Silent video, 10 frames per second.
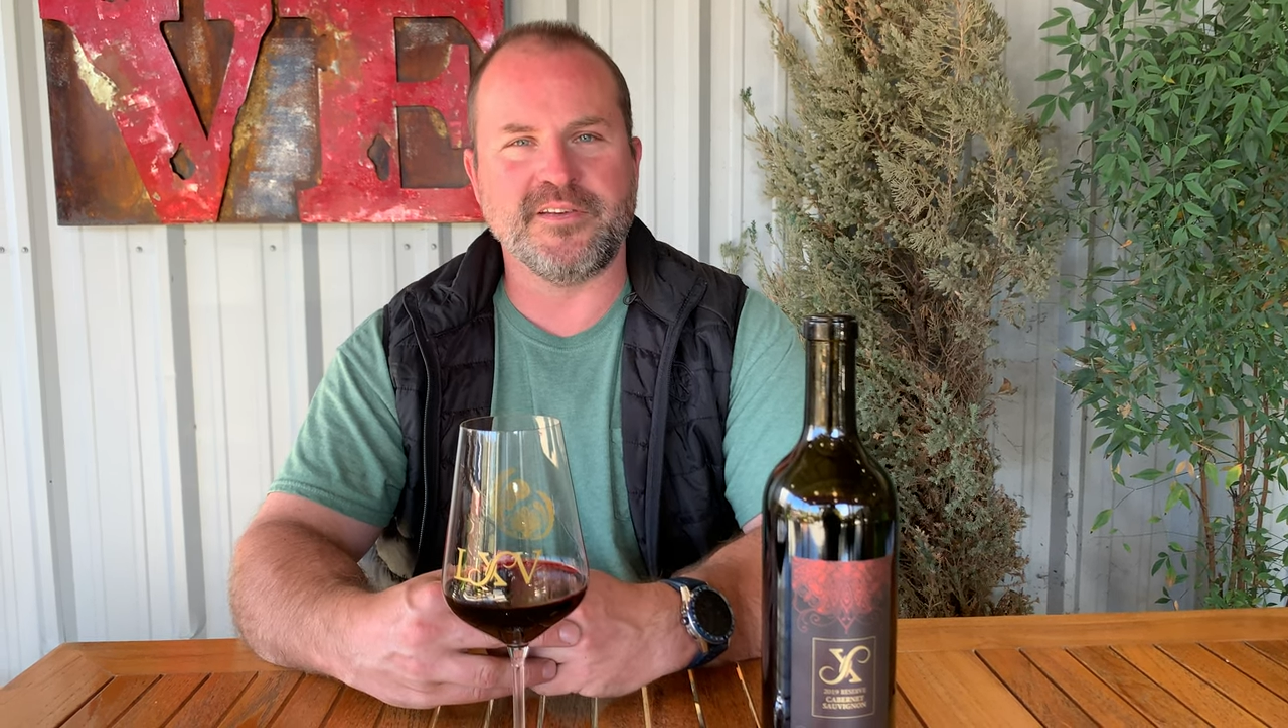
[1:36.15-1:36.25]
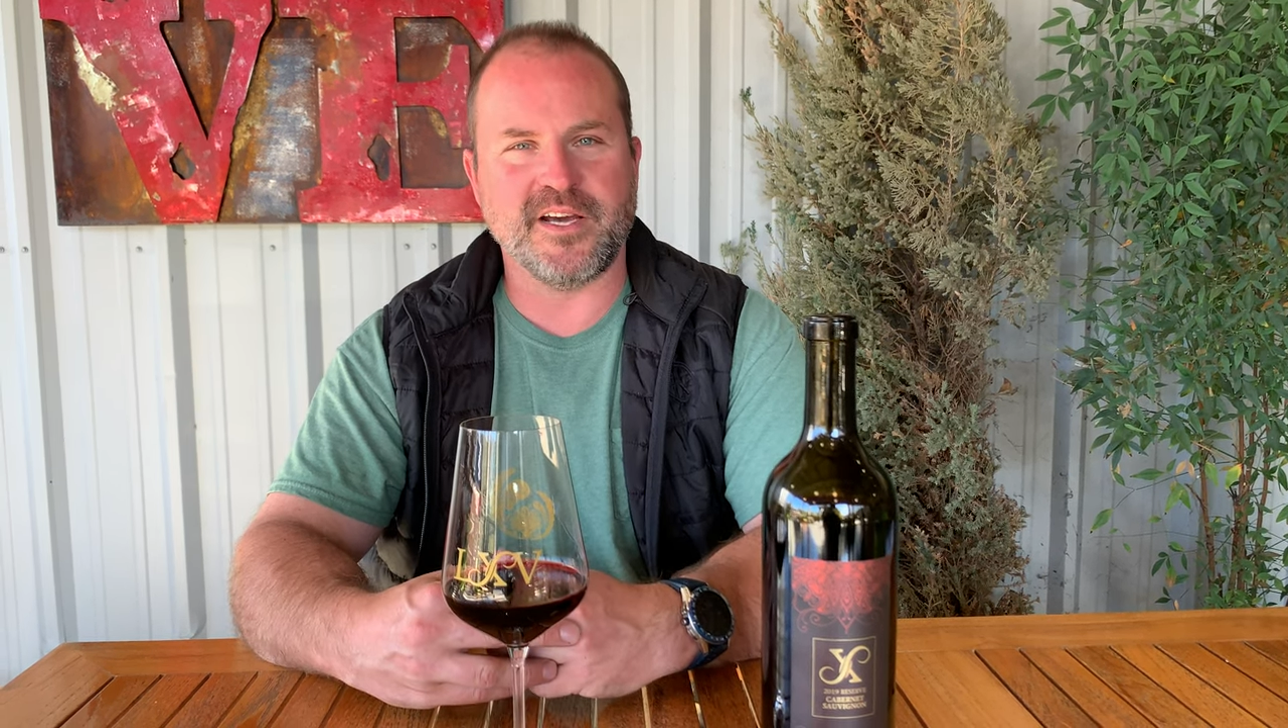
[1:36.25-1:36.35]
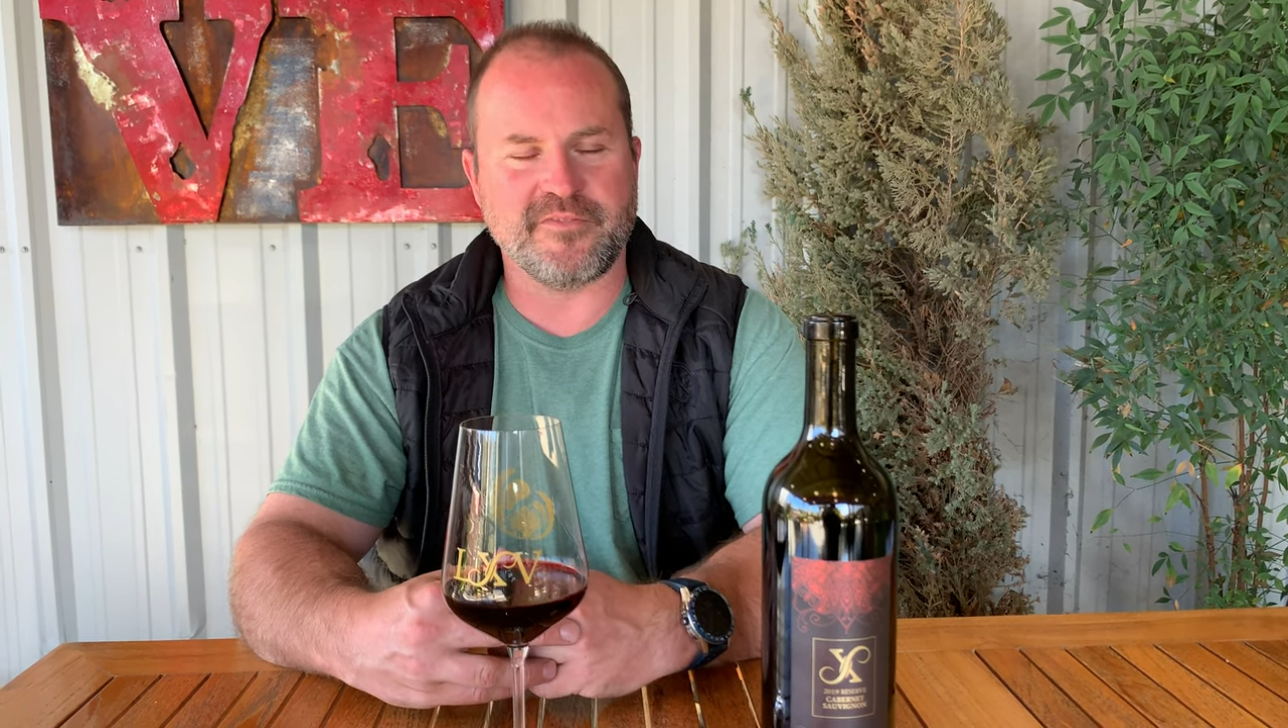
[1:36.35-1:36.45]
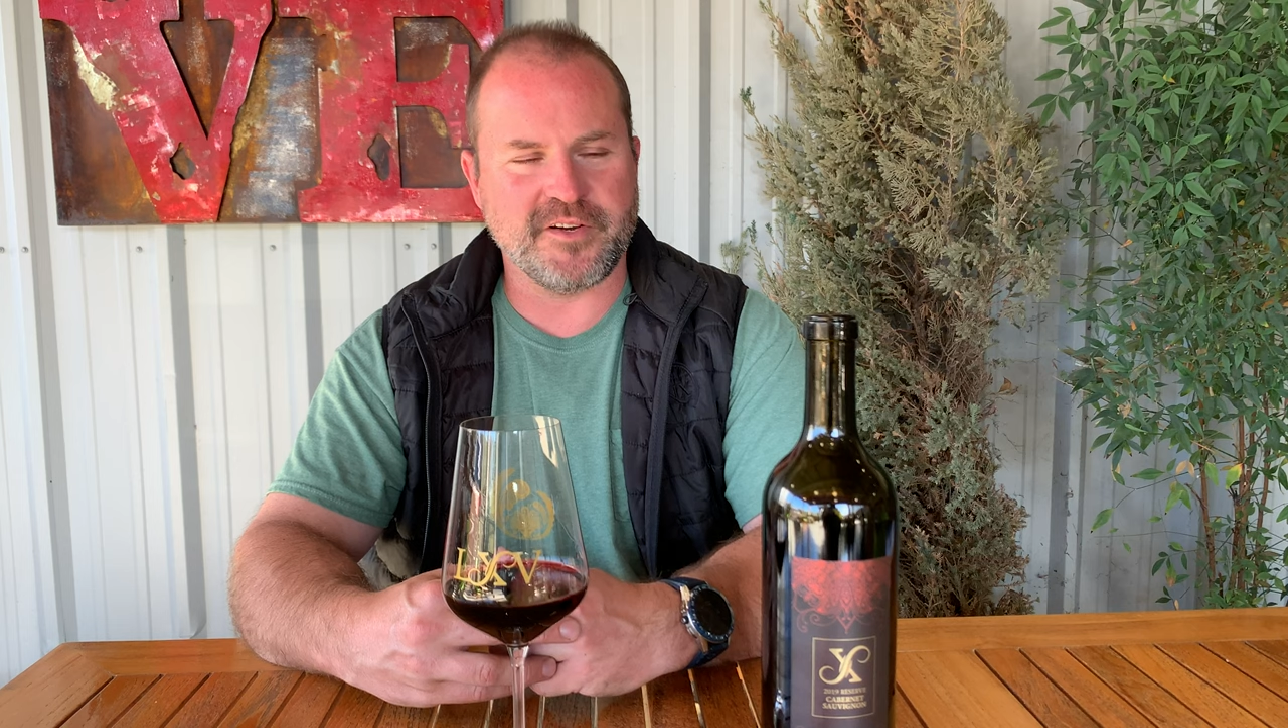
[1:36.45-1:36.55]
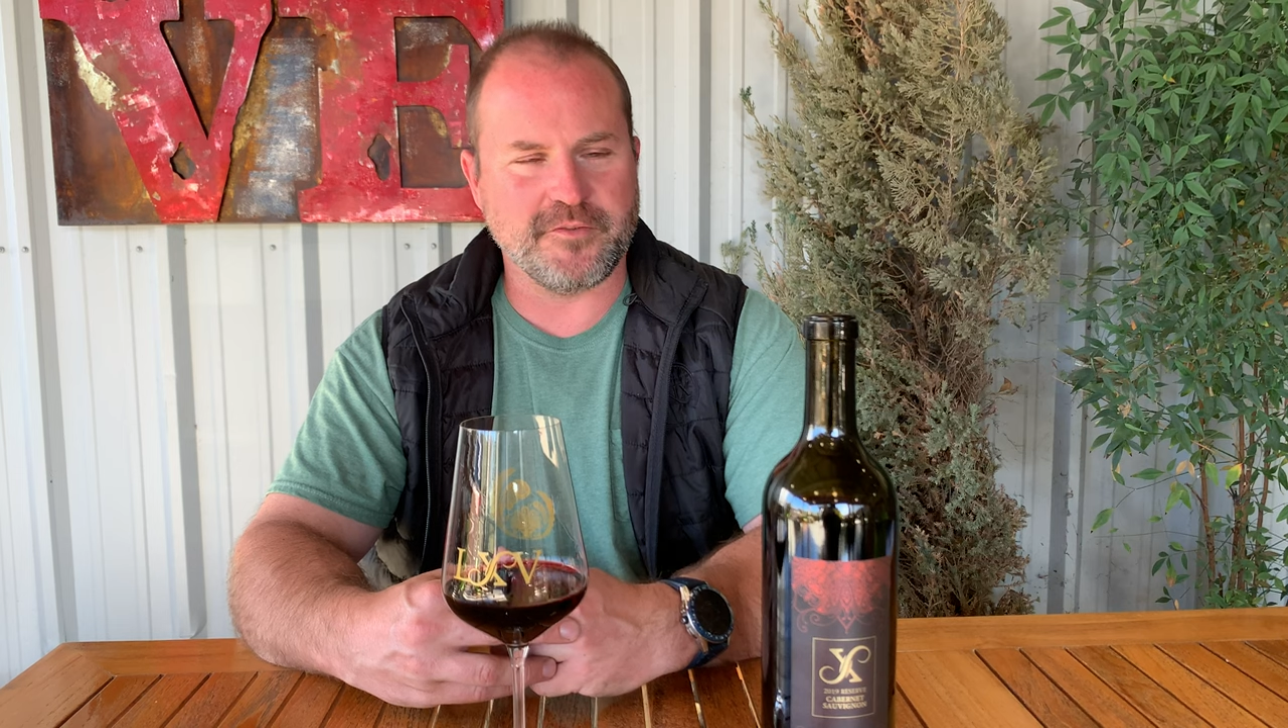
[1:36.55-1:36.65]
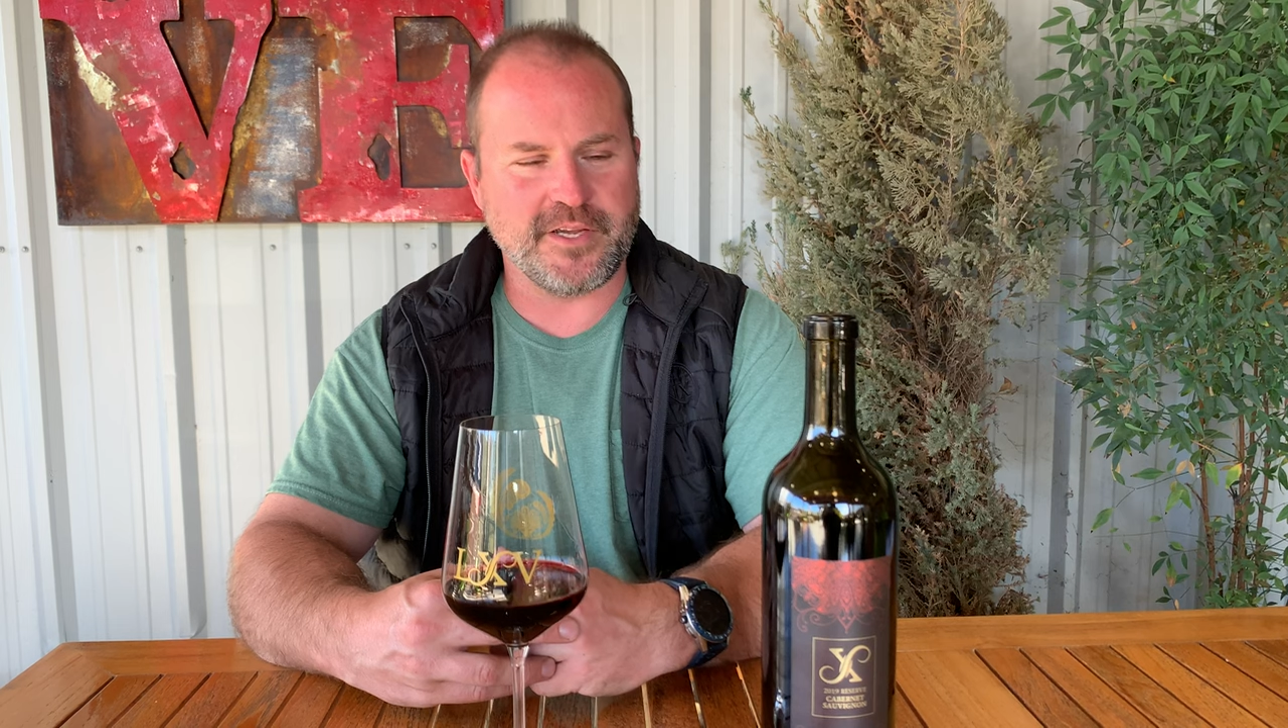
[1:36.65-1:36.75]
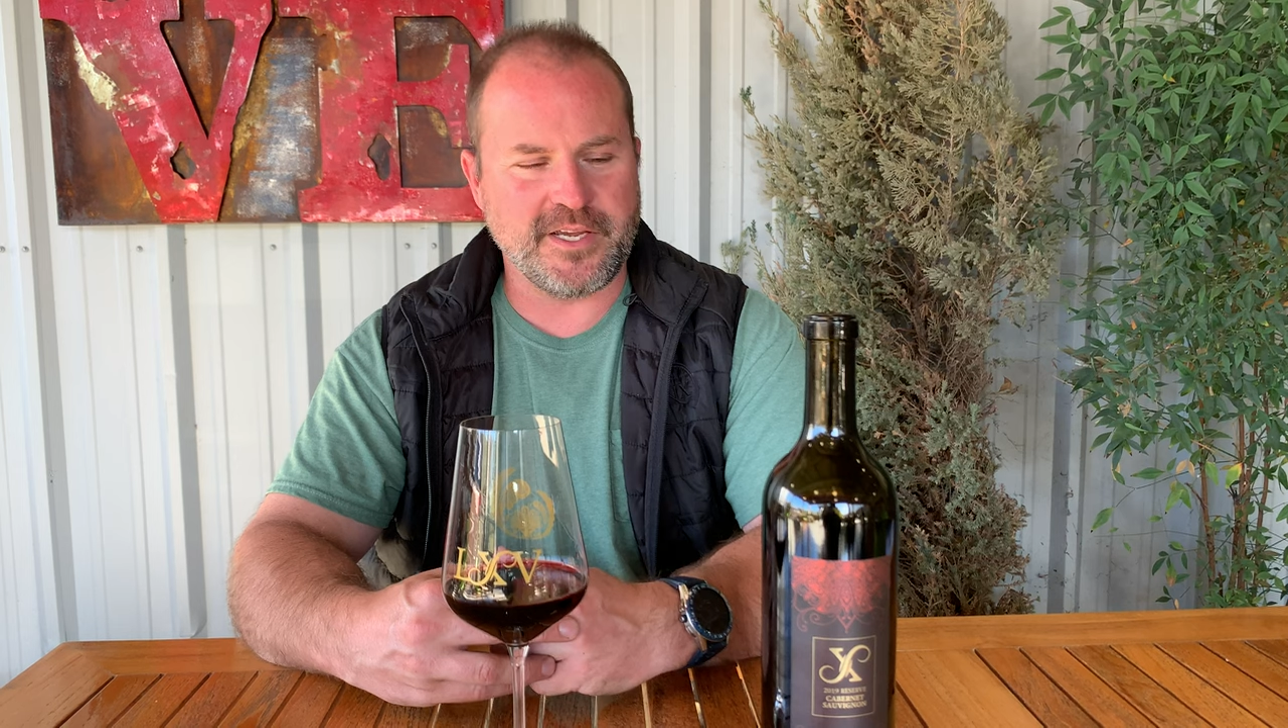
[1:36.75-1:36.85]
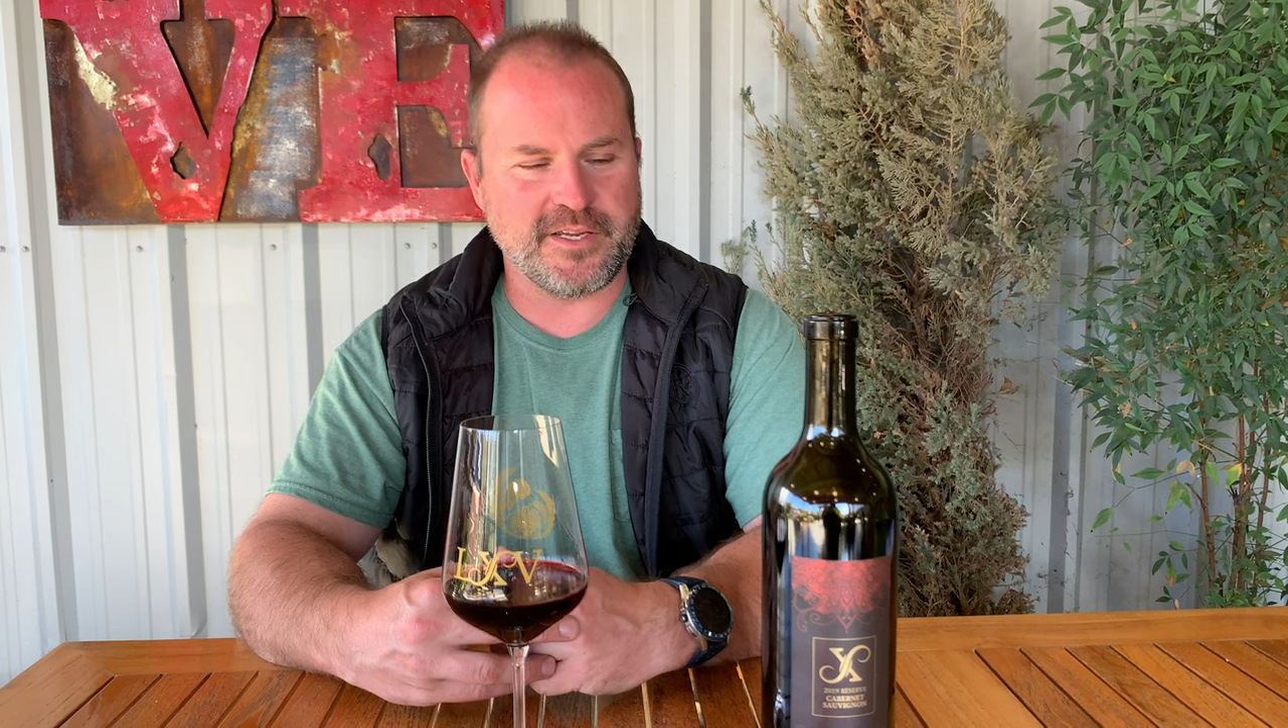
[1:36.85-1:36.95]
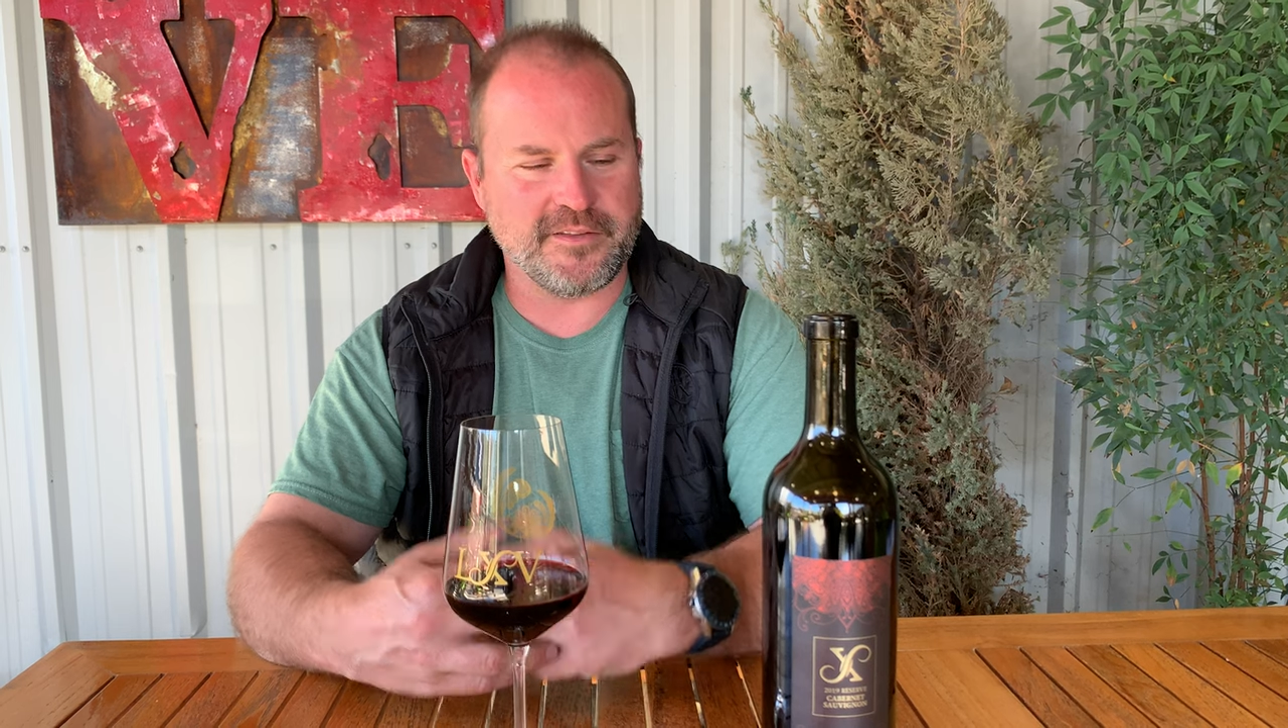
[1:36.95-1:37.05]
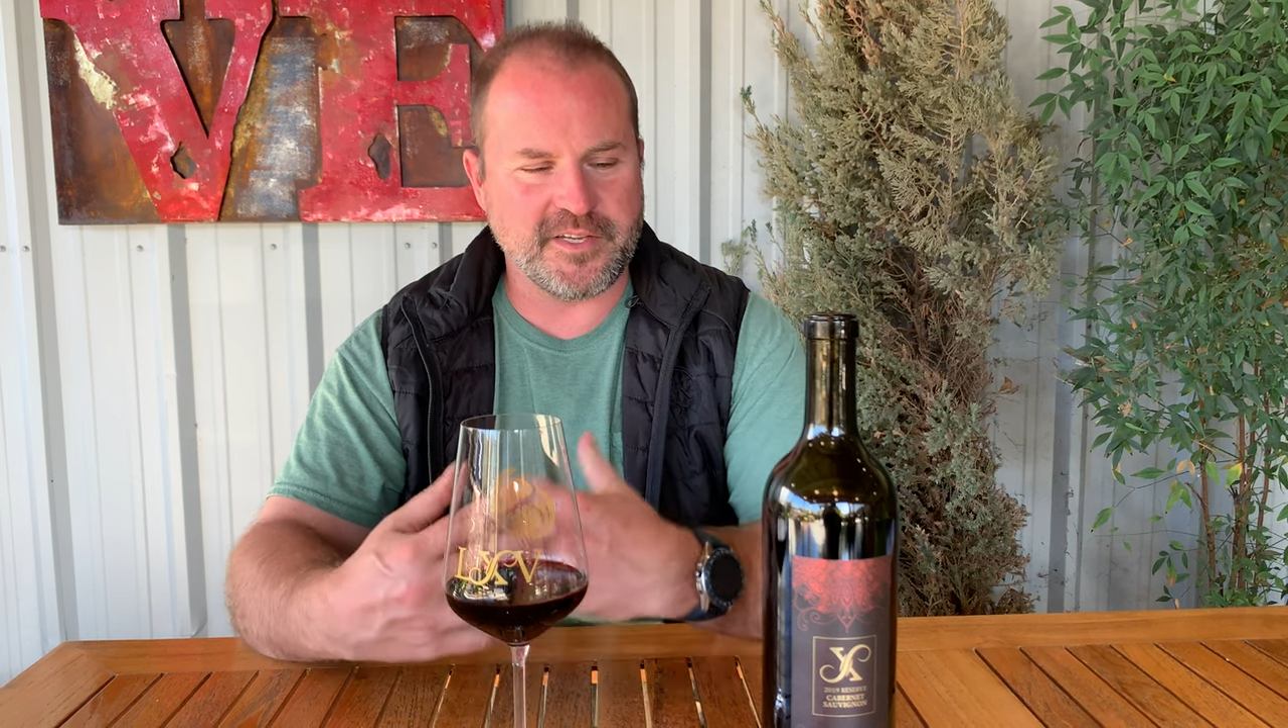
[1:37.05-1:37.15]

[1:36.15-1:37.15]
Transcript: definitely